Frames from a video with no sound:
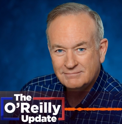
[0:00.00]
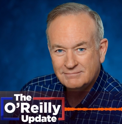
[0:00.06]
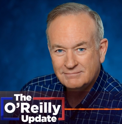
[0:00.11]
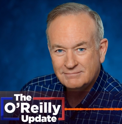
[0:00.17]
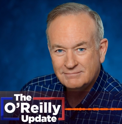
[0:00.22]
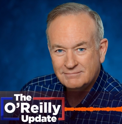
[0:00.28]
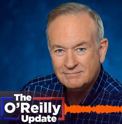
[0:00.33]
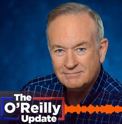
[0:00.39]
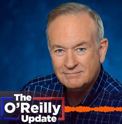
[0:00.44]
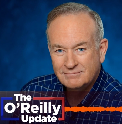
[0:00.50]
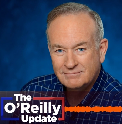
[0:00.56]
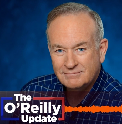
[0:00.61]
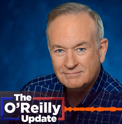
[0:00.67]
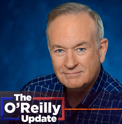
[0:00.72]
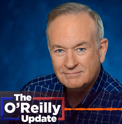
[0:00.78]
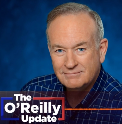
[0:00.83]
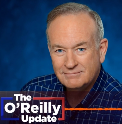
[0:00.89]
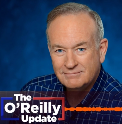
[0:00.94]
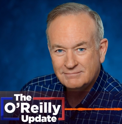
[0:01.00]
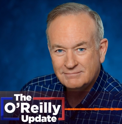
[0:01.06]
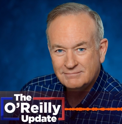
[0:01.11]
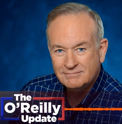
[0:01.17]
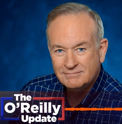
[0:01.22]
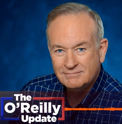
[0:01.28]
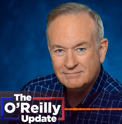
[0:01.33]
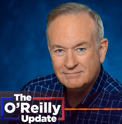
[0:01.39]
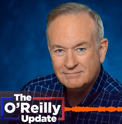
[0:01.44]

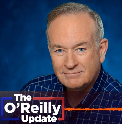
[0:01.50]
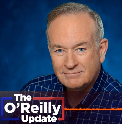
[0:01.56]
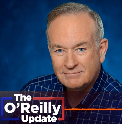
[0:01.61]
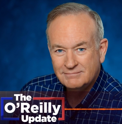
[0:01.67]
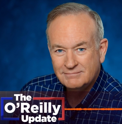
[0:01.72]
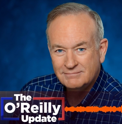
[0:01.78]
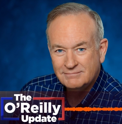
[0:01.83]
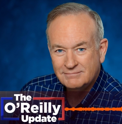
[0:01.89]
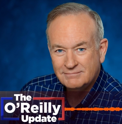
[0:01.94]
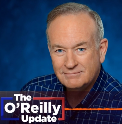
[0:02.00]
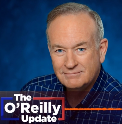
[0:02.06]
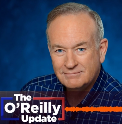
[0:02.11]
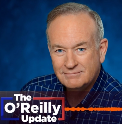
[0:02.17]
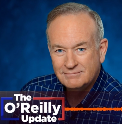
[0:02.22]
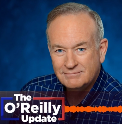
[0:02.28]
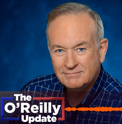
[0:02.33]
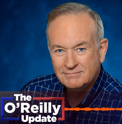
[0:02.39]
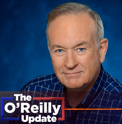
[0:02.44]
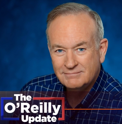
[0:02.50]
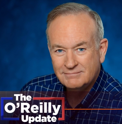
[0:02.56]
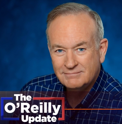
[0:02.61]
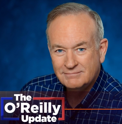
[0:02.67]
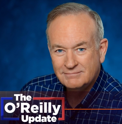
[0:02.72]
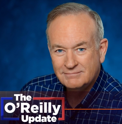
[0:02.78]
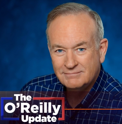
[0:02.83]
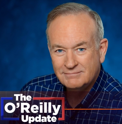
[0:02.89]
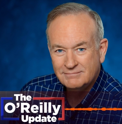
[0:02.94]

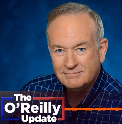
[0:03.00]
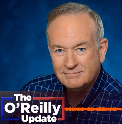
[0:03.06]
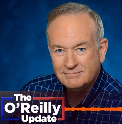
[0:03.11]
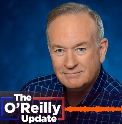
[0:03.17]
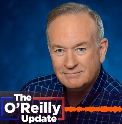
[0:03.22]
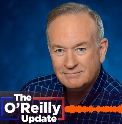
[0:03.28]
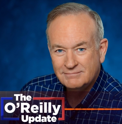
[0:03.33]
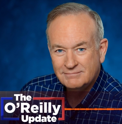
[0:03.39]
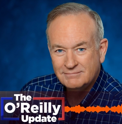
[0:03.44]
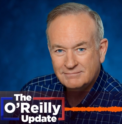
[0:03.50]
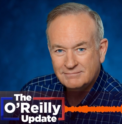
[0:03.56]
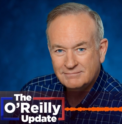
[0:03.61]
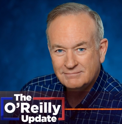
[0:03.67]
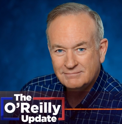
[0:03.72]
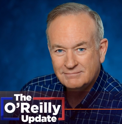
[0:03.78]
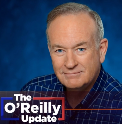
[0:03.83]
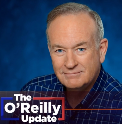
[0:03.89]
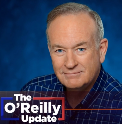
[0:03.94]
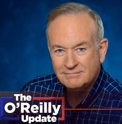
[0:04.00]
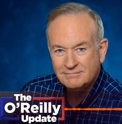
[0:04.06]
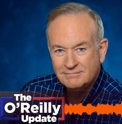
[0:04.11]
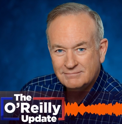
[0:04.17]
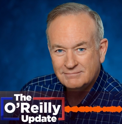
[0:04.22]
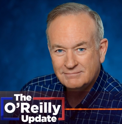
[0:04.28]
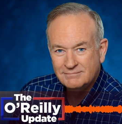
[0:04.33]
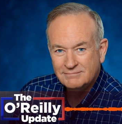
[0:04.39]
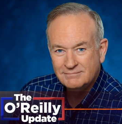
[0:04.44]

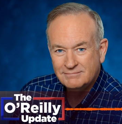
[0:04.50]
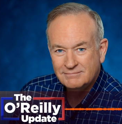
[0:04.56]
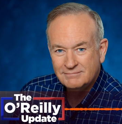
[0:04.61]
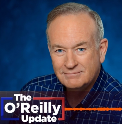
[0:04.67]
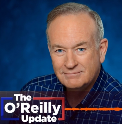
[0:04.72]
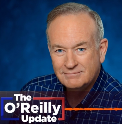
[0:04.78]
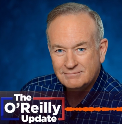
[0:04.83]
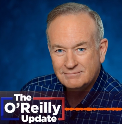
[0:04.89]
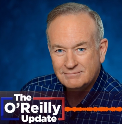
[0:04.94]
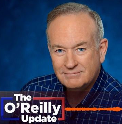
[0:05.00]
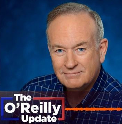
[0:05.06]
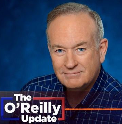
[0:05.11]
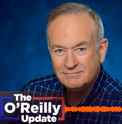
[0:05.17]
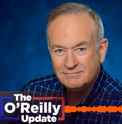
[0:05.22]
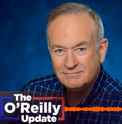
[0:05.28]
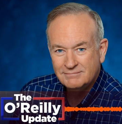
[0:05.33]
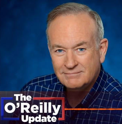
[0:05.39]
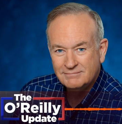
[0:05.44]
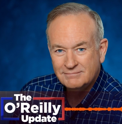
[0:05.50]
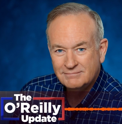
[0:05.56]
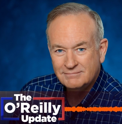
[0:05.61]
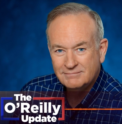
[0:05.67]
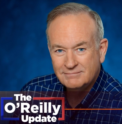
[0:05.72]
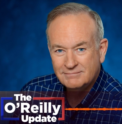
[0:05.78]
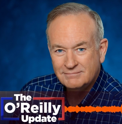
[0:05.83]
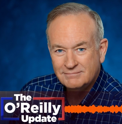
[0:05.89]
[no speech]